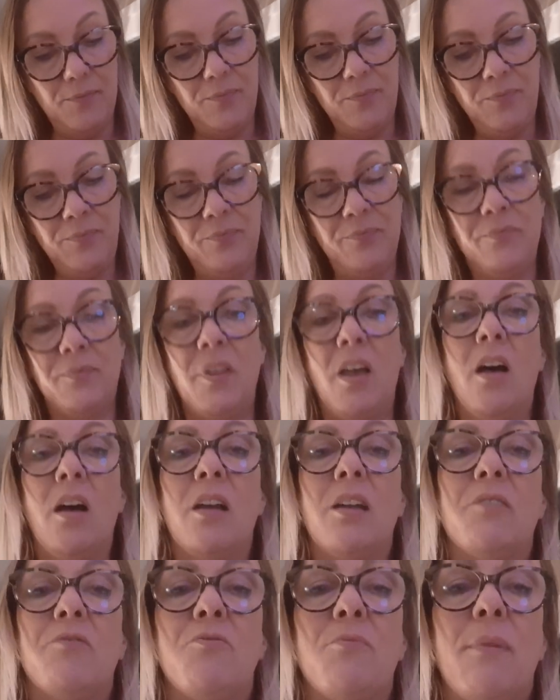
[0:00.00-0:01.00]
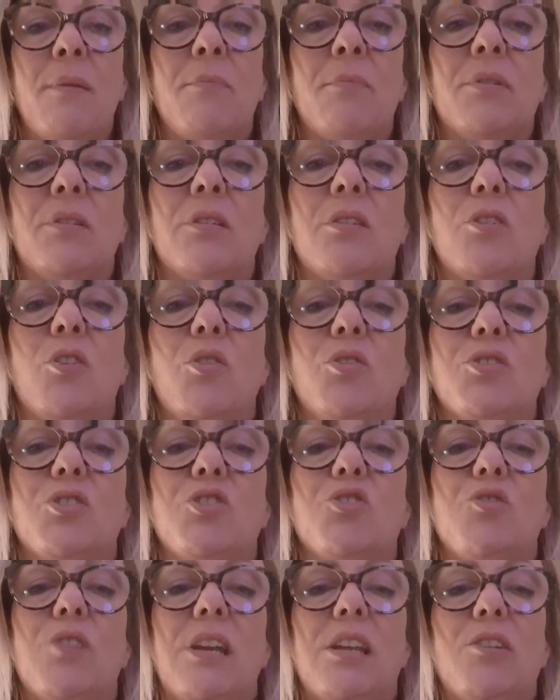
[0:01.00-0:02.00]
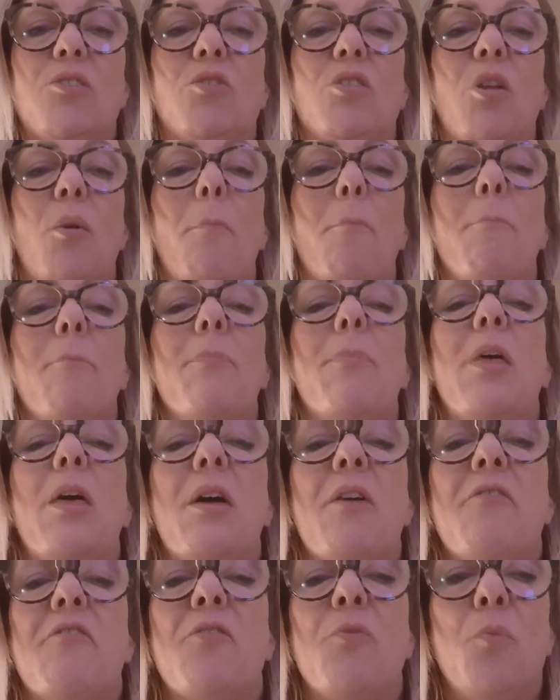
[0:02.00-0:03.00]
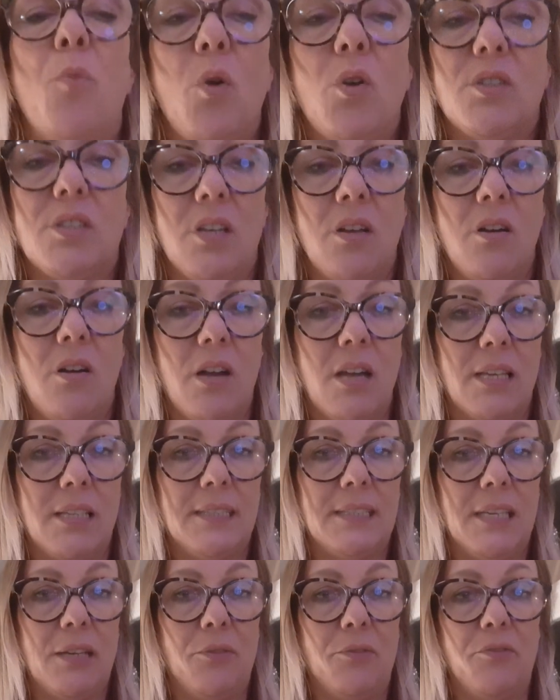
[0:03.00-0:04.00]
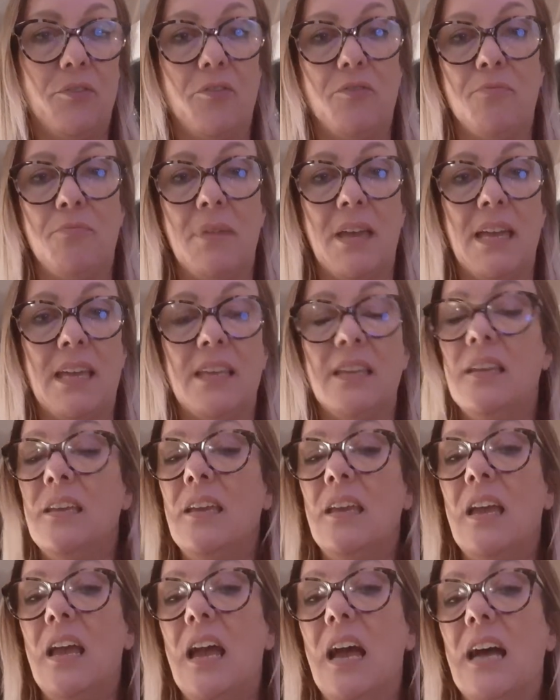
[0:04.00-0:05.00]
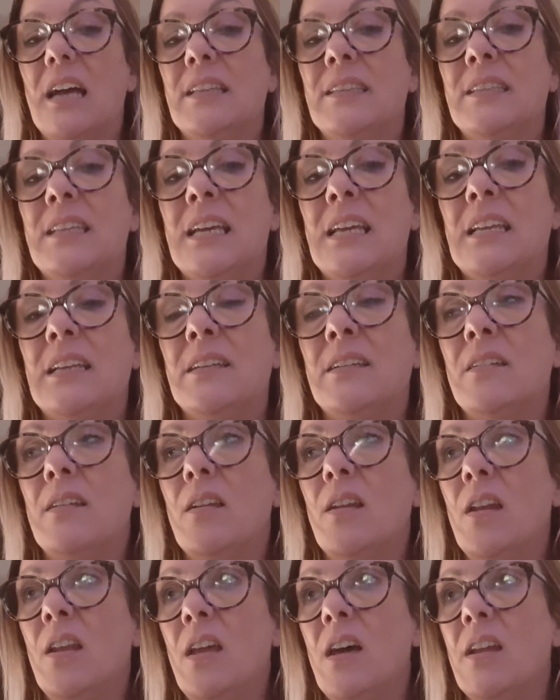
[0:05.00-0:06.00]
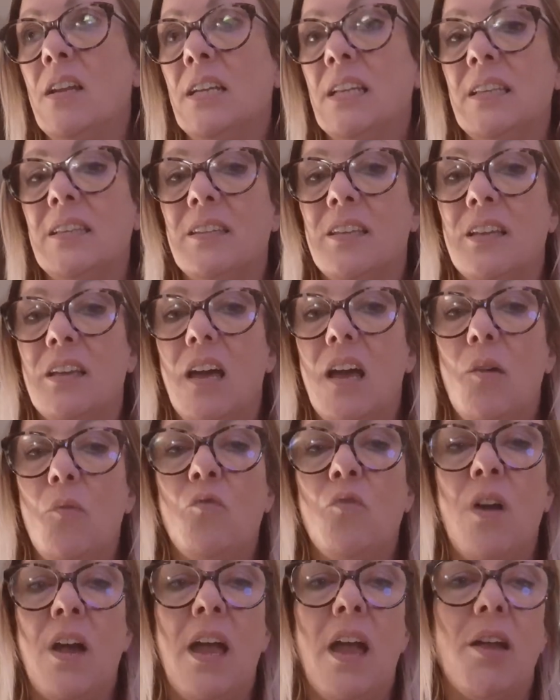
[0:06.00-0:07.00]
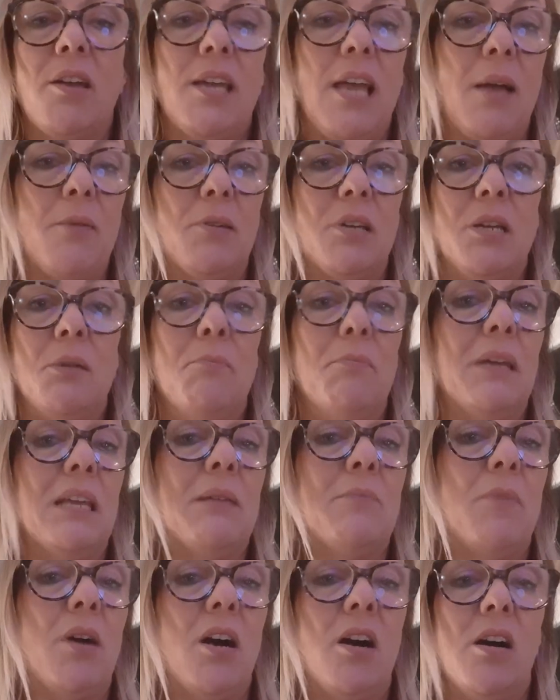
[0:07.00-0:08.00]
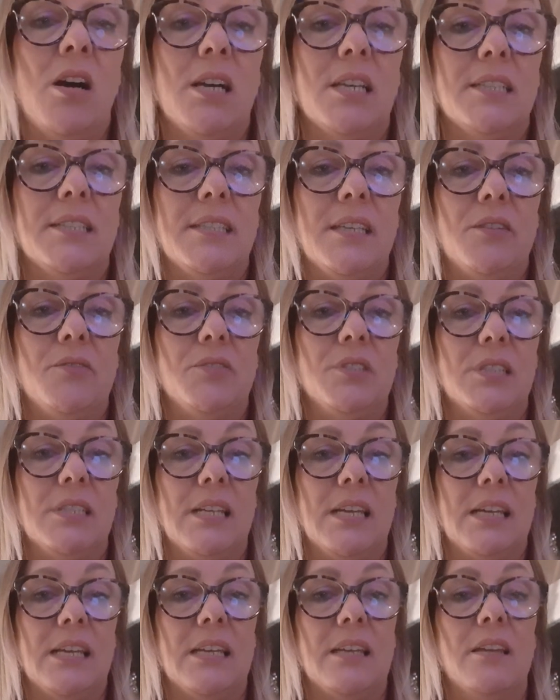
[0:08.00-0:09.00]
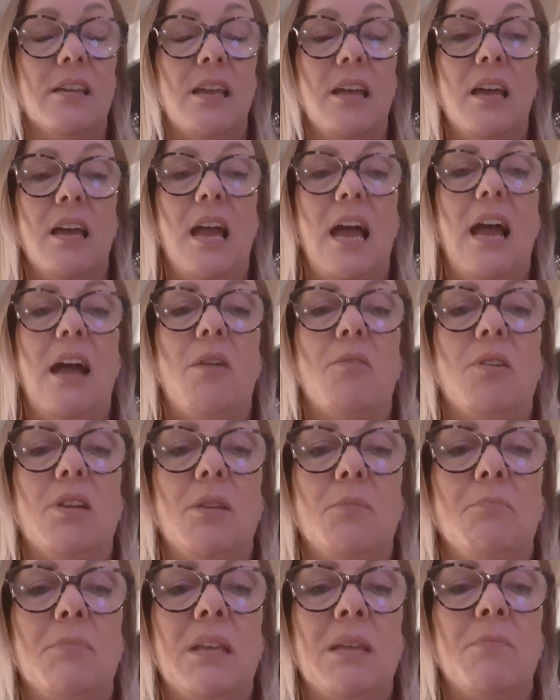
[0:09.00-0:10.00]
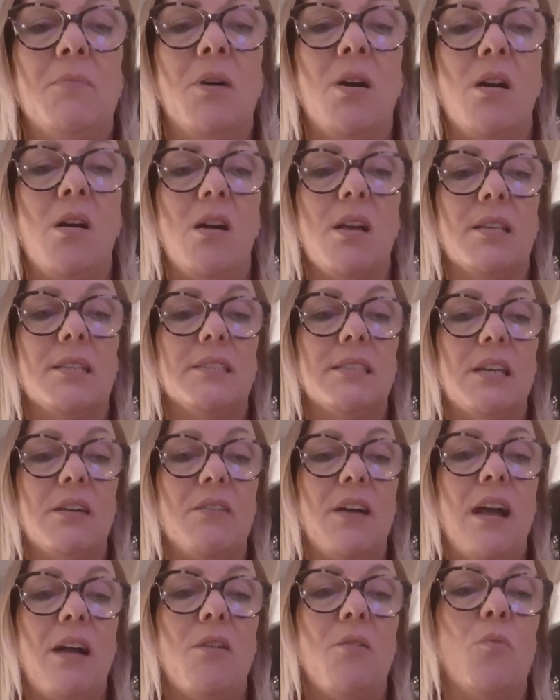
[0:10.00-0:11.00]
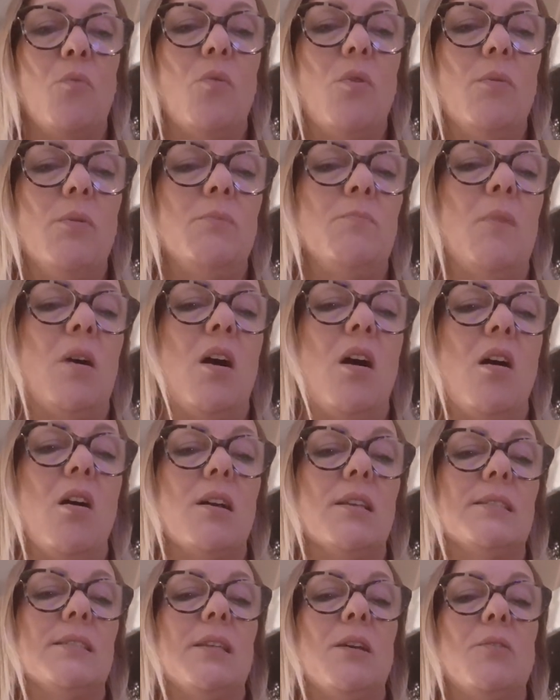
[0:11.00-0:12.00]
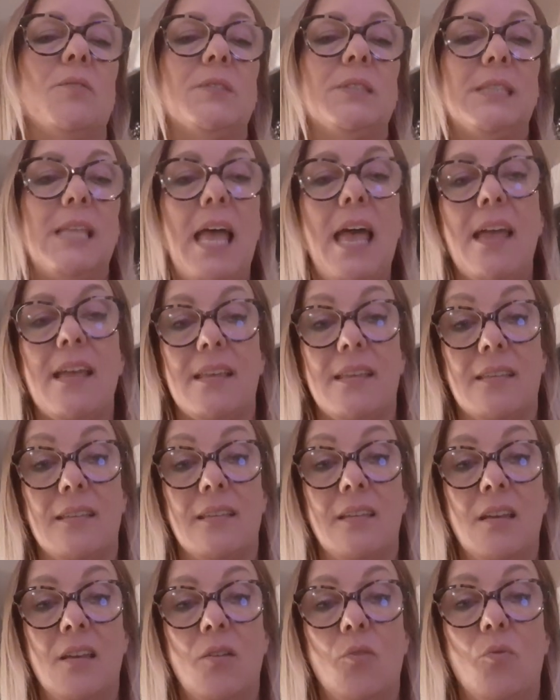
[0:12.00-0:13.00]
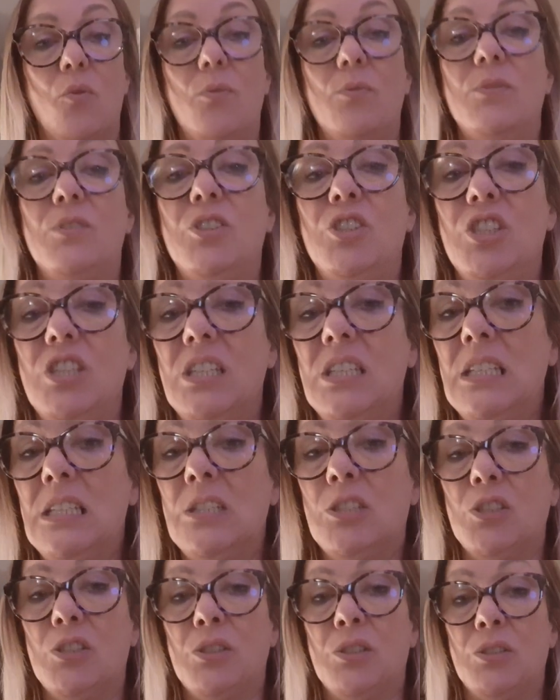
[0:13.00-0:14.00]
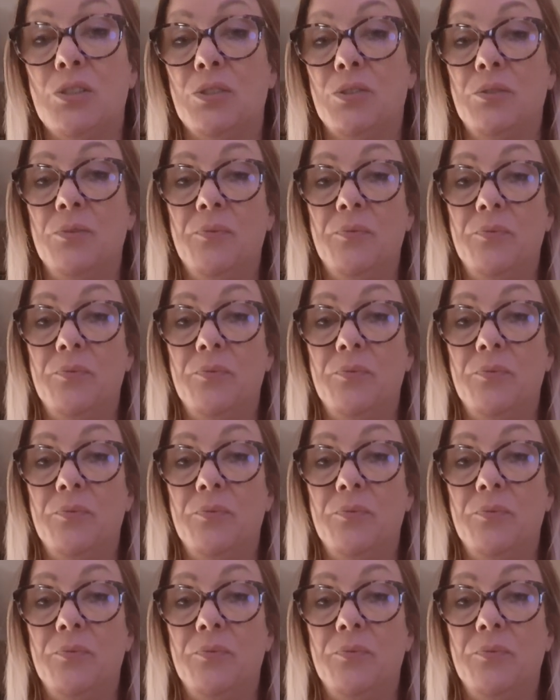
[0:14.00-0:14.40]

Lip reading: I remember concentrating on there was a higher self of me, and then learning that, right, okay, I'm going to be my higher self today. How can I be my higher self? What would my higher self say? What would she do?